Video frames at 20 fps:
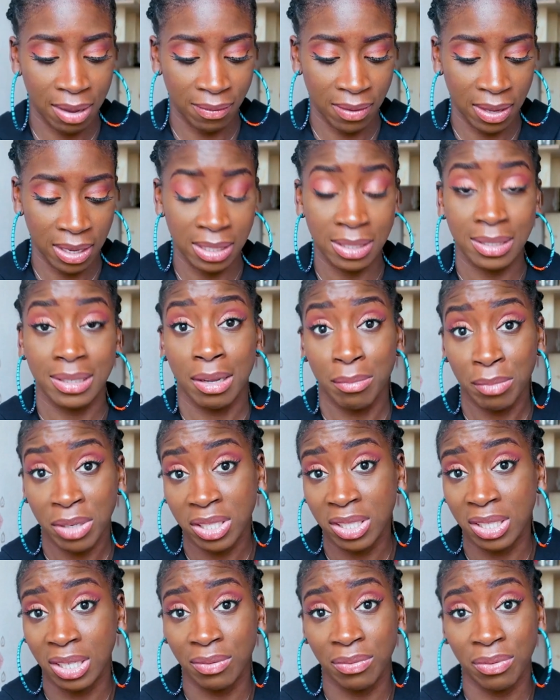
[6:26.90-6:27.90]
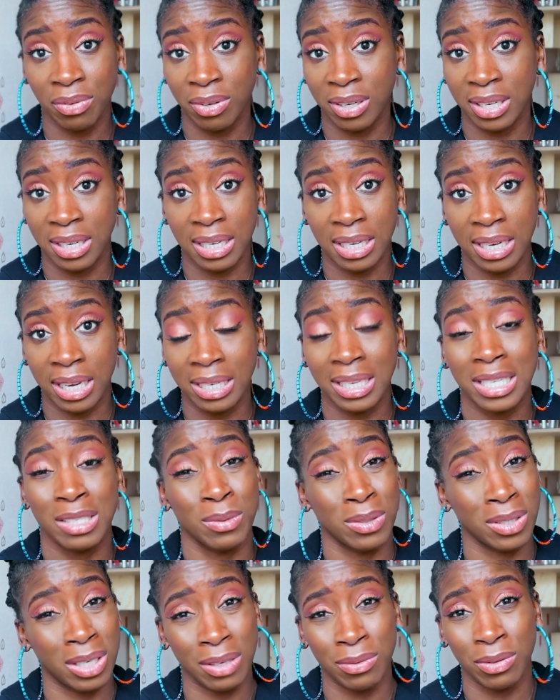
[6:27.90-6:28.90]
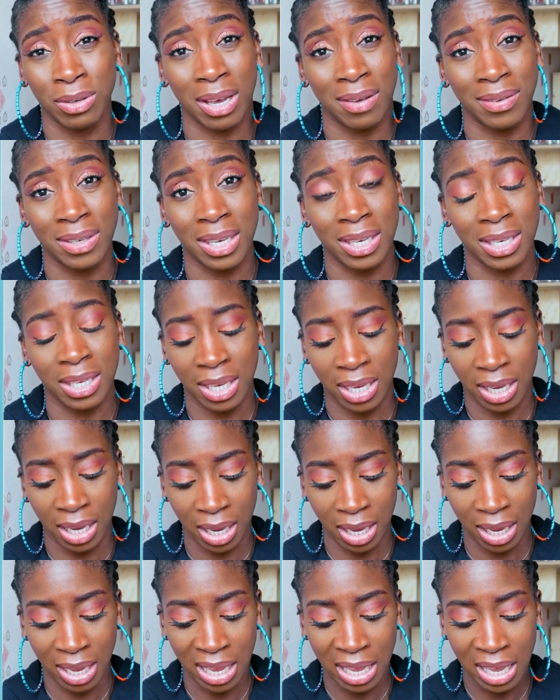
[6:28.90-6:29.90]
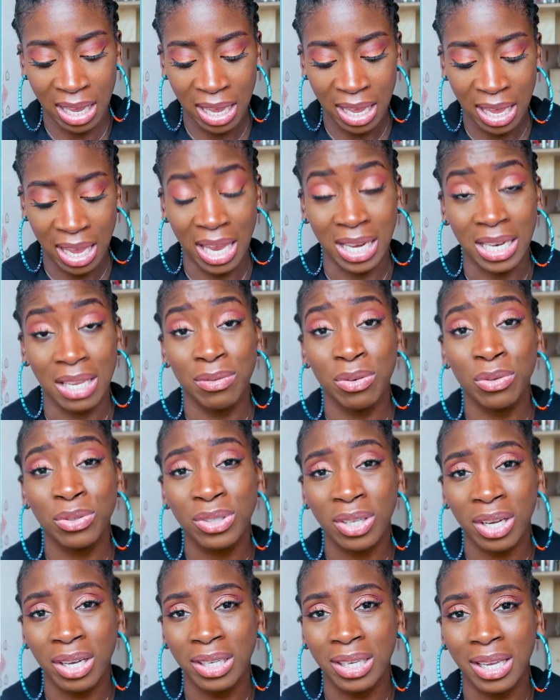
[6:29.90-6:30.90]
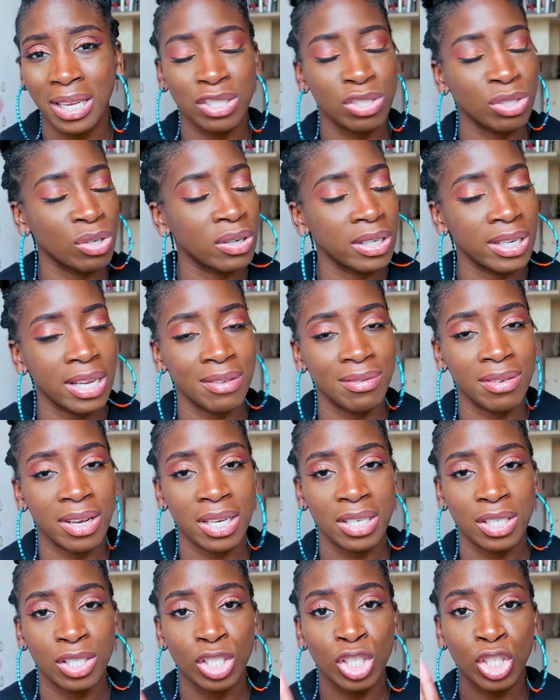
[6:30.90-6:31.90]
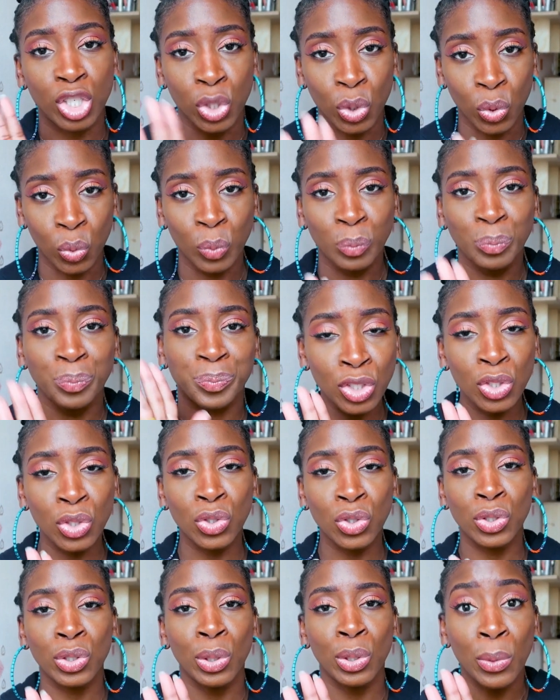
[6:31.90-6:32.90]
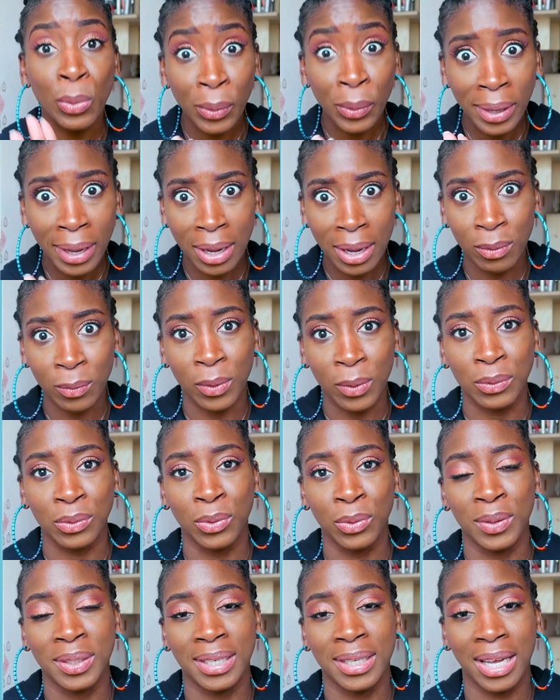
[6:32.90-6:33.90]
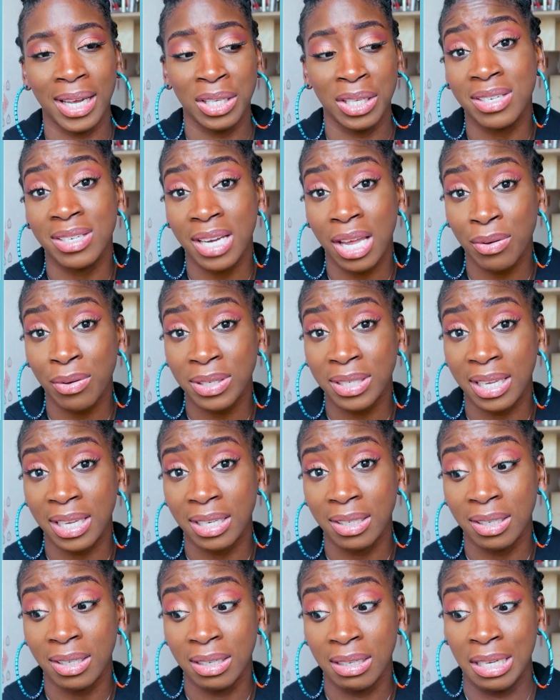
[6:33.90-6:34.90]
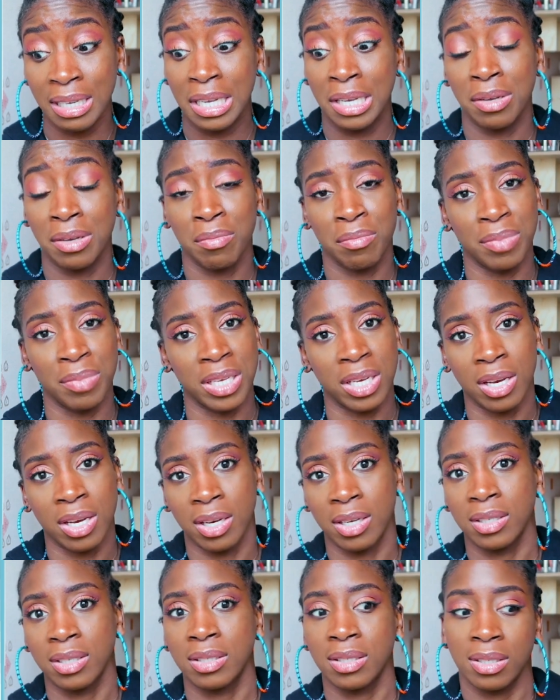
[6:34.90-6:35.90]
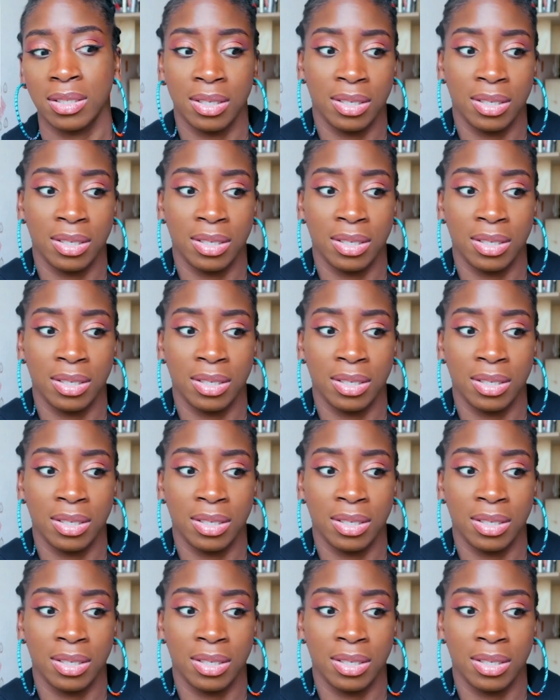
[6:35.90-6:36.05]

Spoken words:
I think it's damaging for hairline, especially if you have kinky hair. And if you're starting, I strongly advise you to slow down on doing that every now and then, because